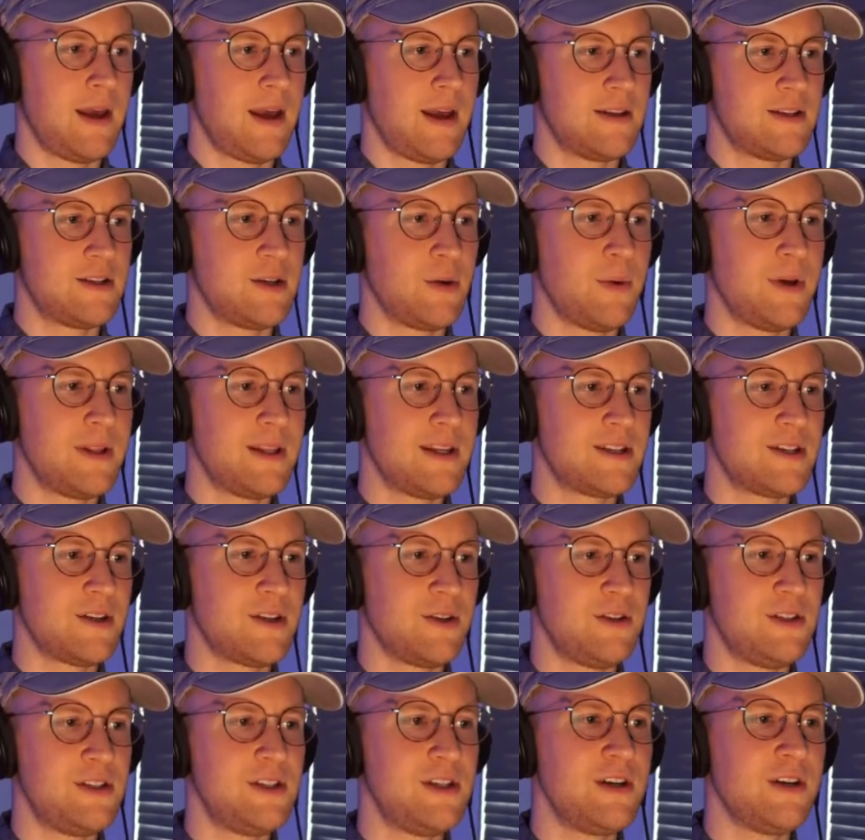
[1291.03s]
So what this will
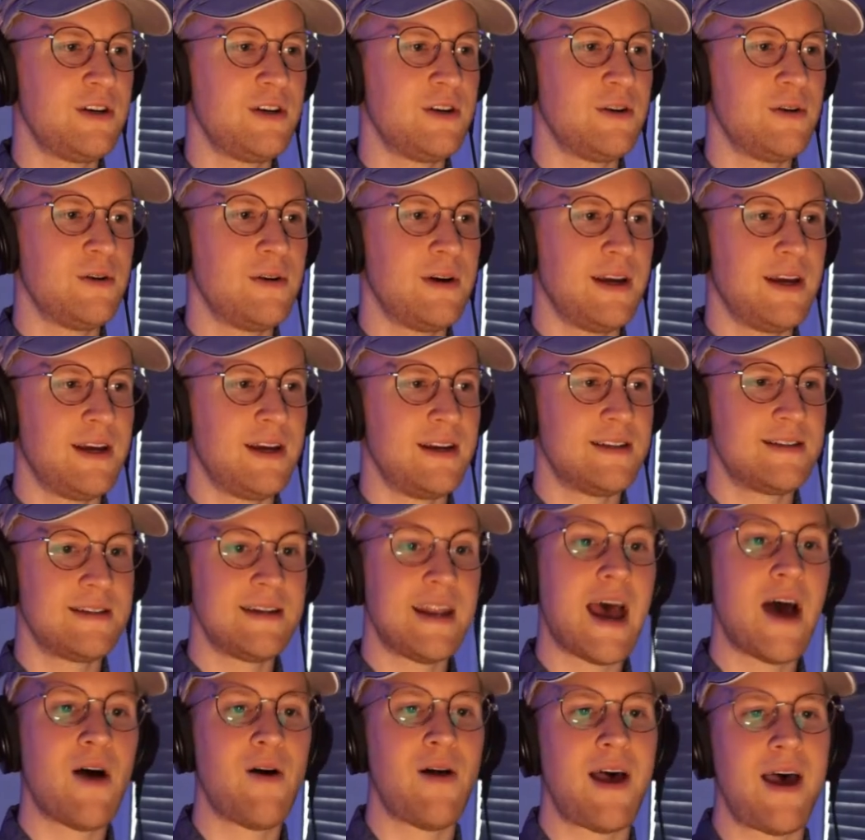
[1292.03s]
do is
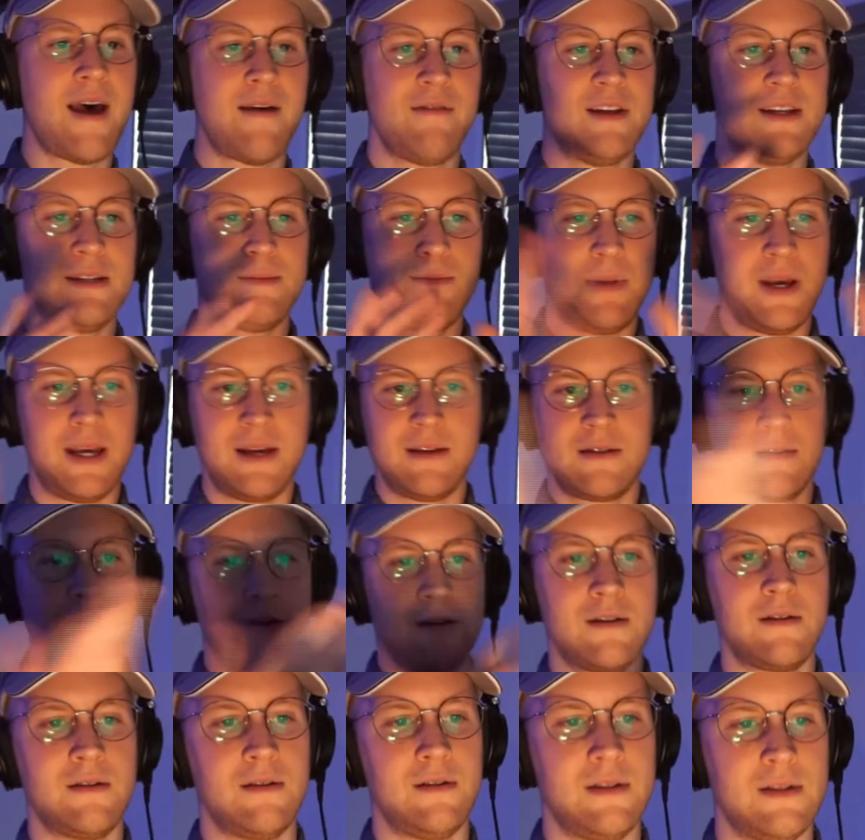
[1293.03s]
now I'll have this big
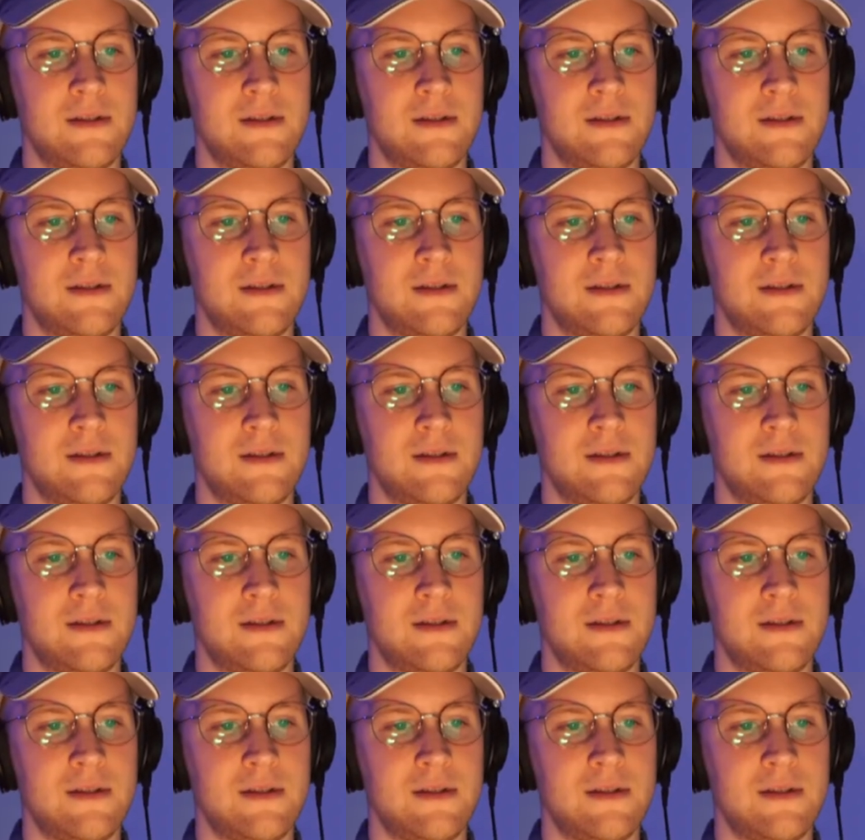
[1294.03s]
circle.